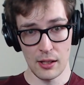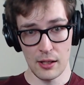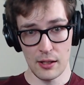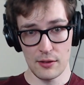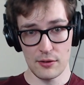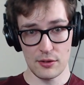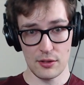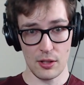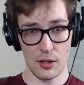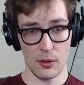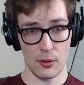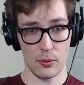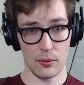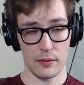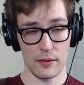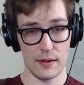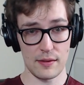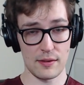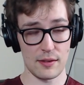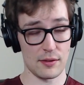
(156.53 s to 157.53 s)
So
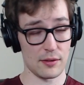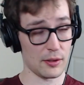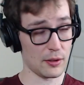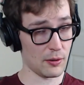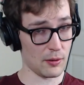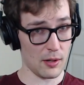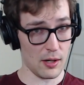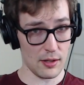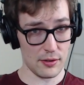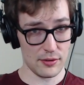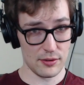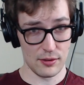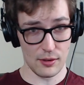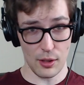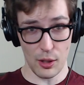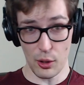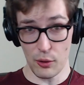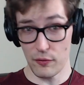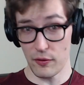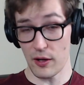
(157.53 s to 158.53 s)
this is across
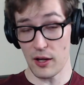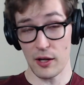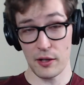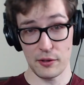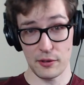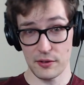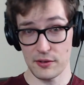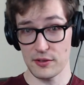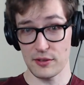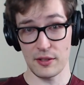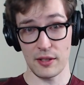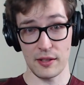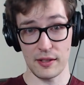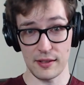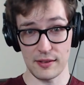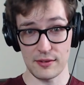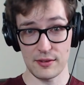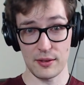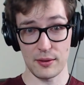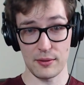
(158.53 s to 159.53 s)
over 100
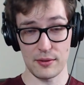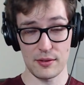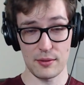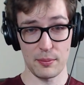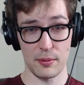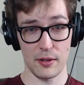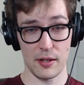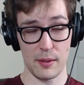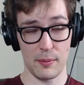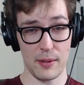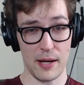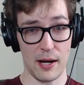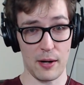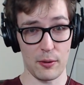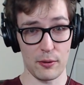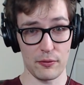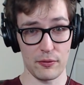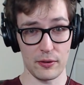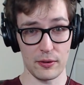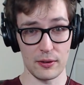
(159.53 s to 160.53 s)
studies, so it's a pretty
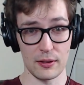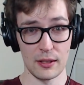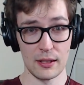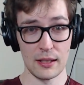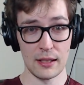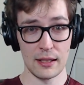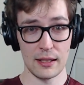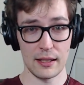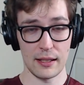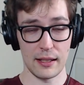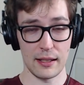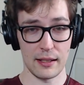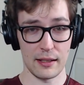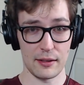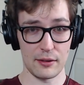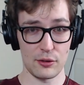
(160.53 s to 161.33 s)
powerful uh,